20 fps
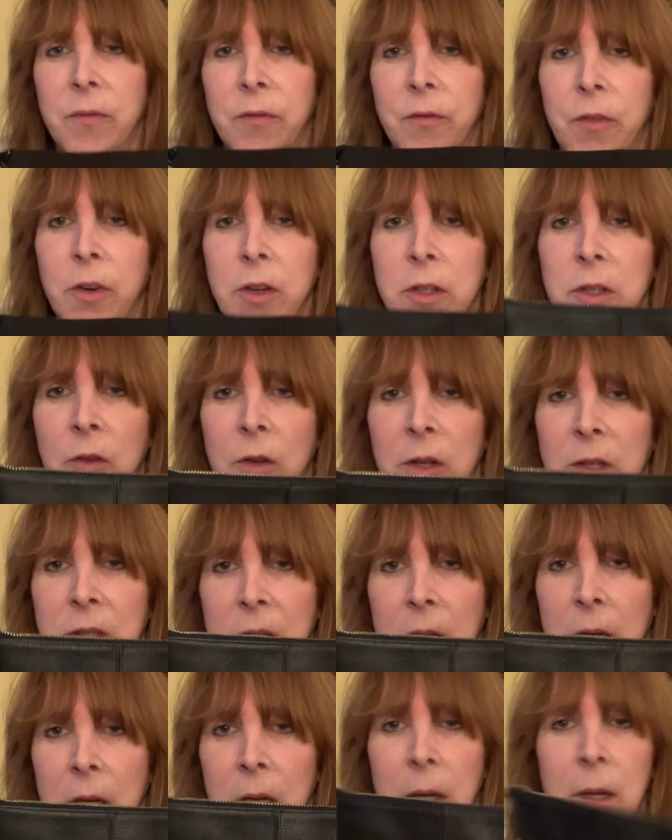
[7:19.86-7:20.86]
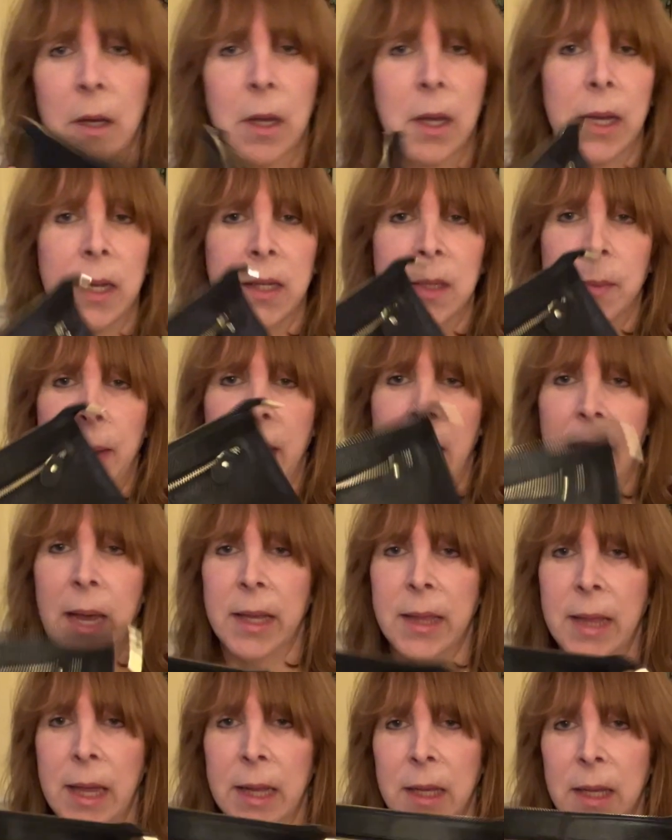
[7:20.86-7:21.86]
first of all, it's a
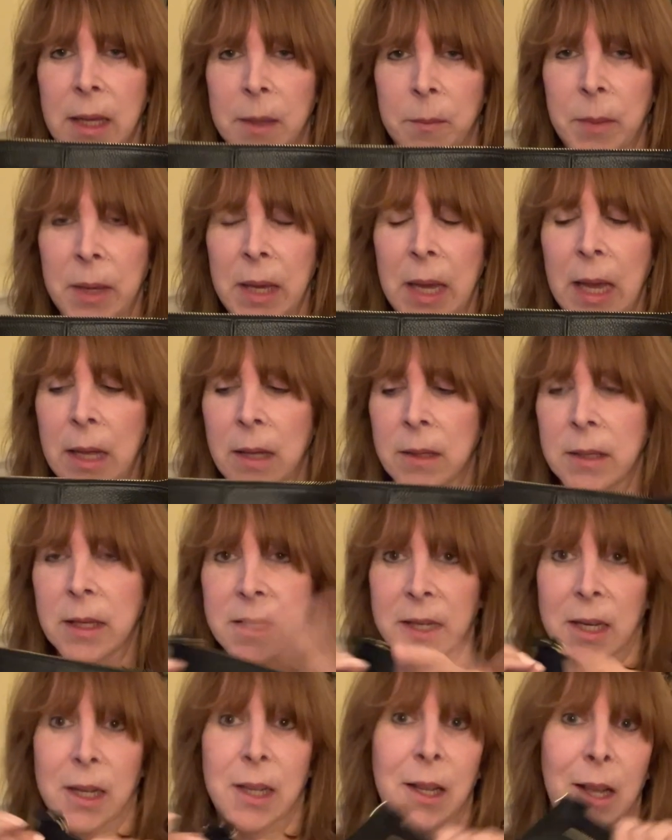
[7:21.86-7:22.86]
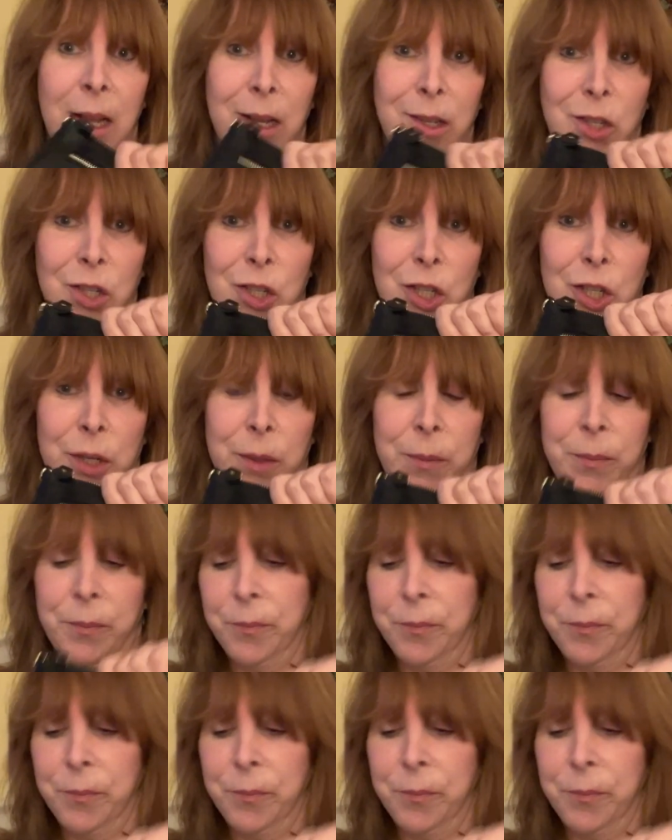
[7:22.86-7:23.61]
bag that can be held as a clutch.